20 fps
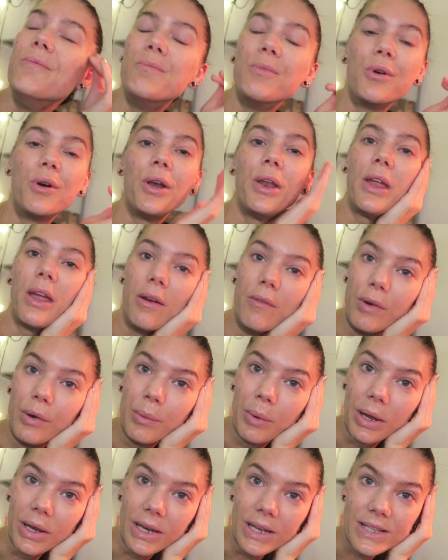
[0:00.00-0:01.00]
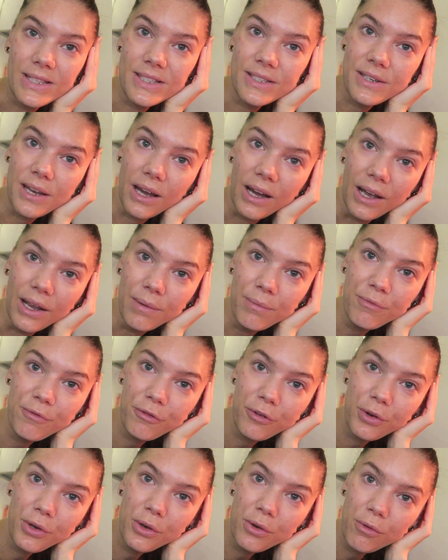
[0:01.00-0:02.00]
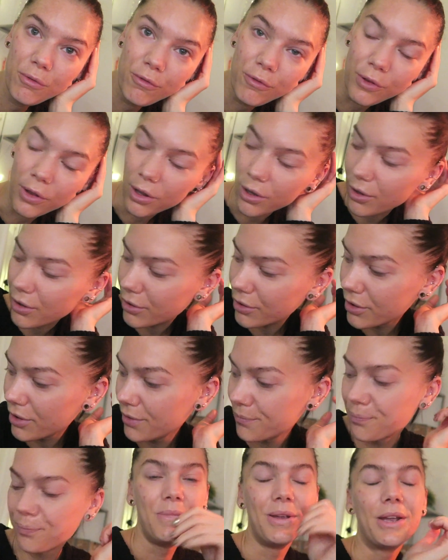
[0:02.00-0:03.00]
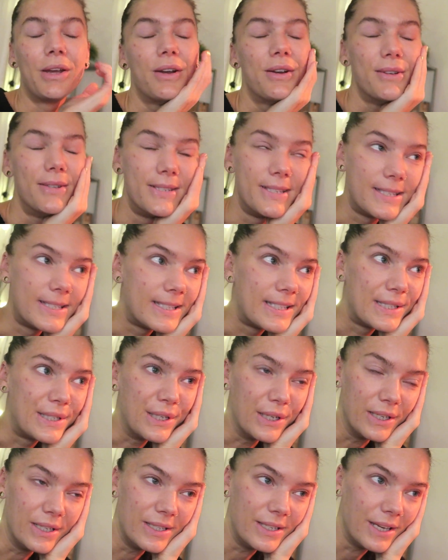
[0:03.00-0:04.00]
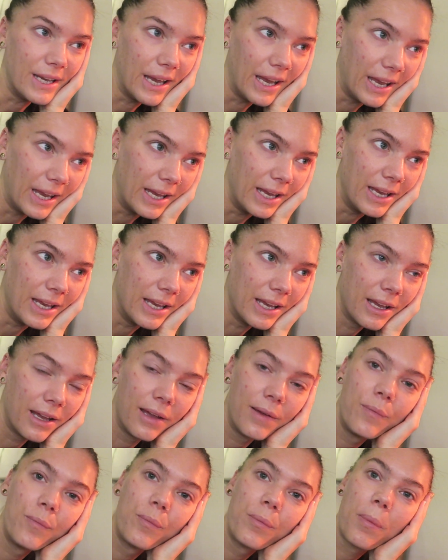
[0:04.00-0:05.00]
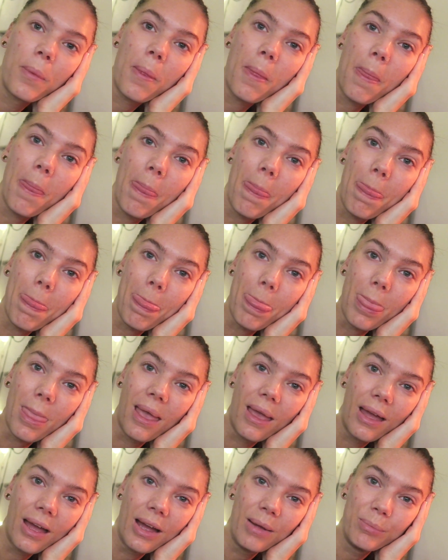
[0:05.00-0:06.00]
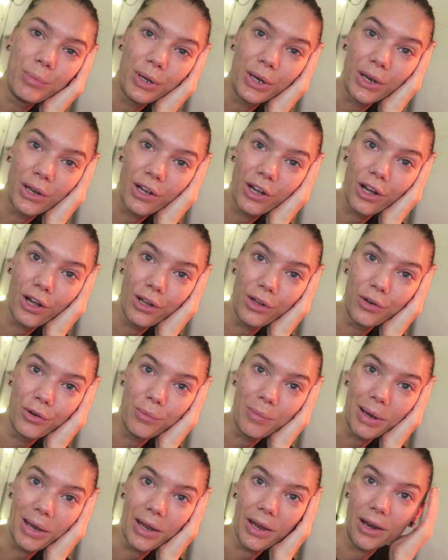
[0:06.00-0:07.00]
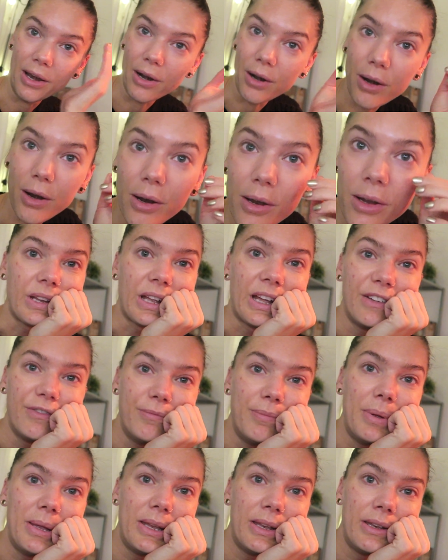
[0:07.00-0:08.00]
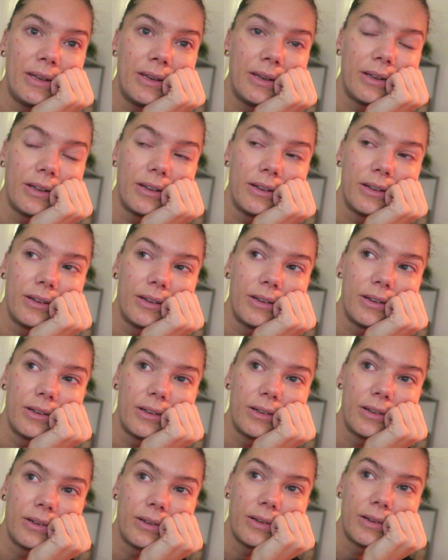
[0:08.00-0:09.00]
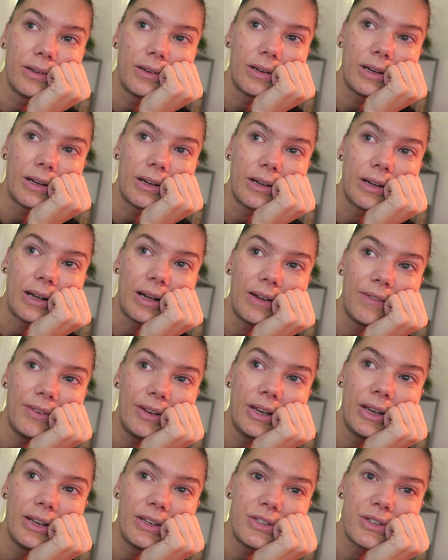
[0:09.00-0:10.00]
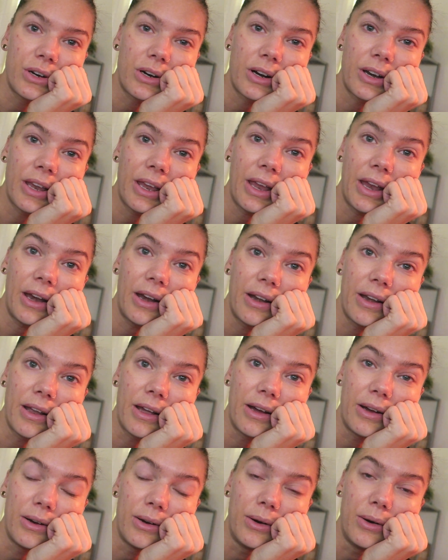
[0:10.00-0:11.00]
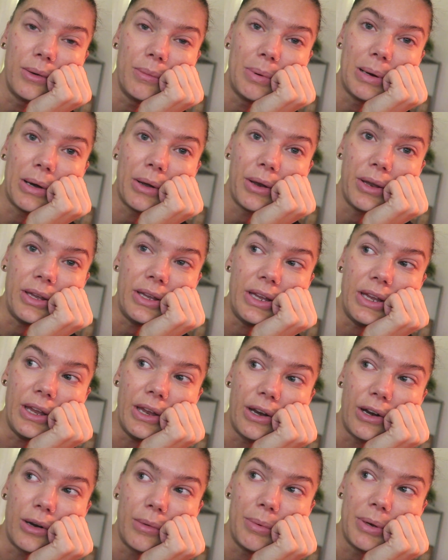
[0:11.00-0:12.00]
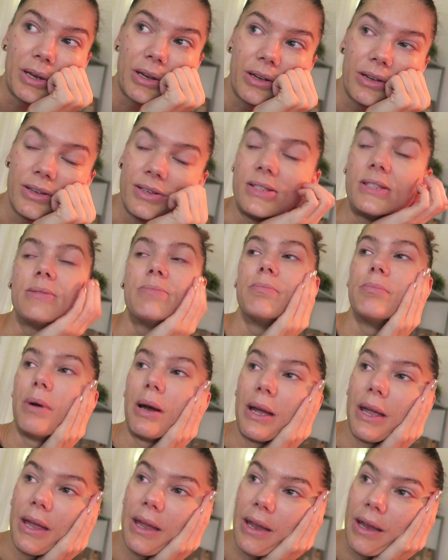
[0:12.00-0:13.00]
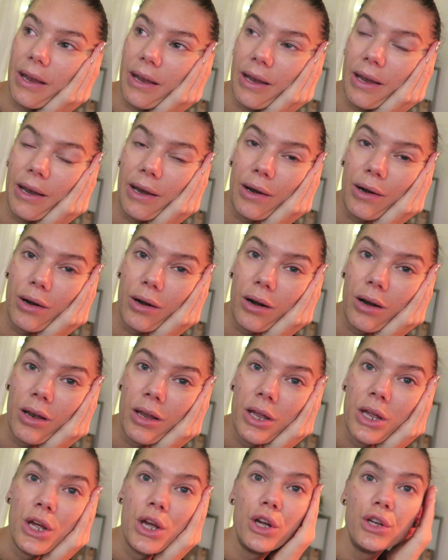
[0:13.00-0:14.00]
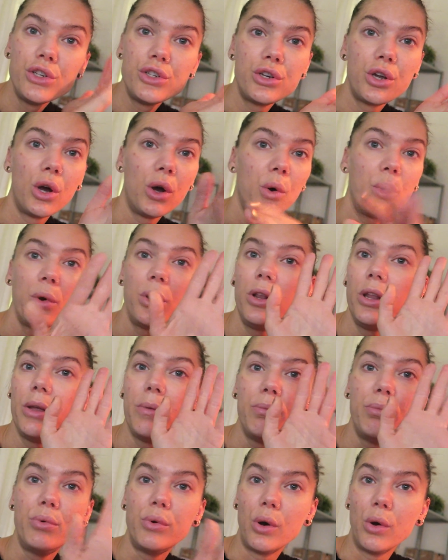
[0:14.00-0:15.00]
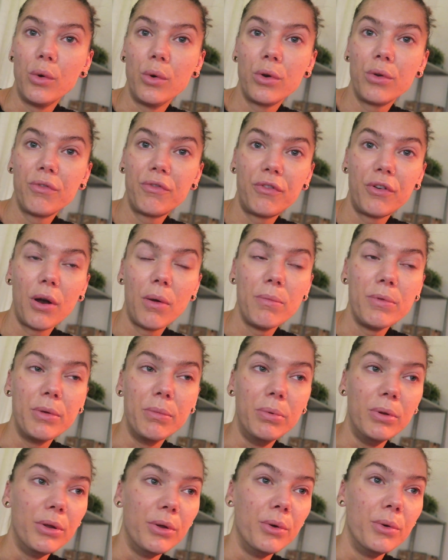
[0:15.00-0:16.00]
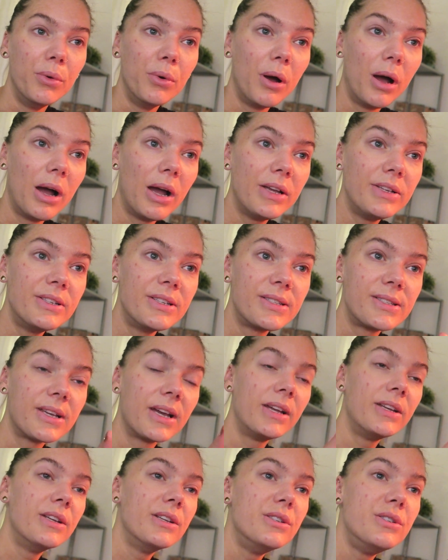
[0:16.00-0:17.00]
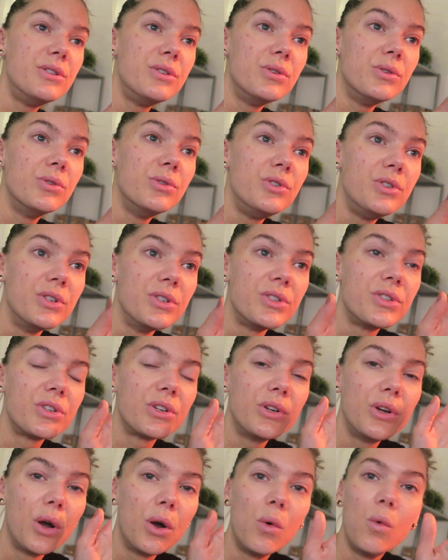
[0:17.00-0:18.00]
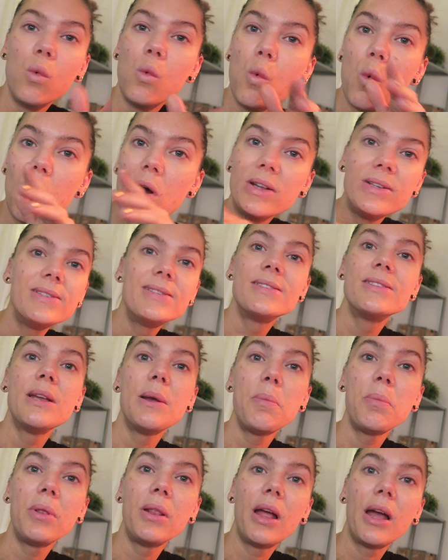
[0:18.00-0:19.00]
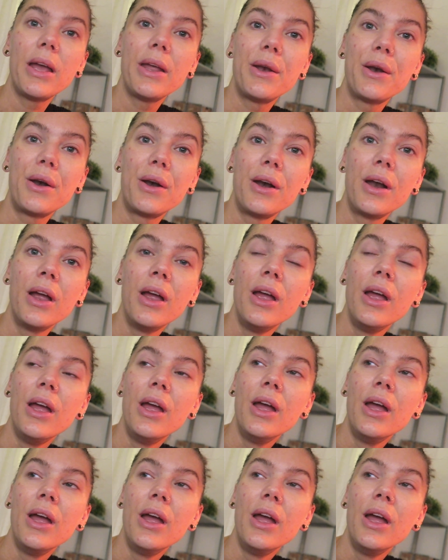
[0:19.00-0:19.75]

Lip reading: morning everyone, it's time for a new vlog because today I'm gonna color my hair. I've been having dark hair now about a year because my hair totally broke from the blue. I decided to just go one step lighter